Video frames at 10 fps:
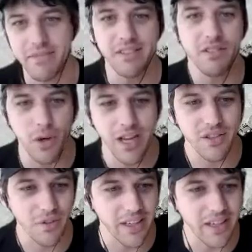
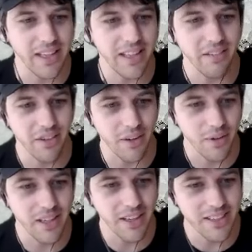transferring 1,100
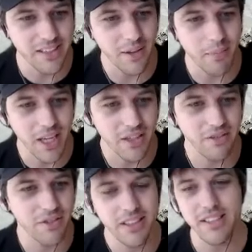EOS to the matching
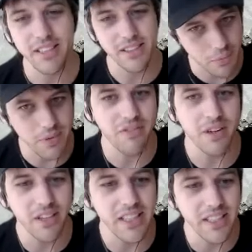fund is going to be
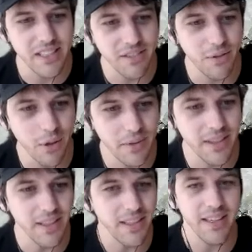fairly easy for me.
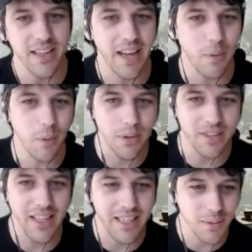And what was the
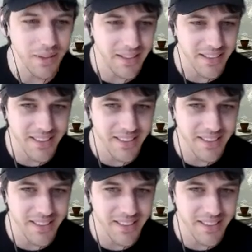last one?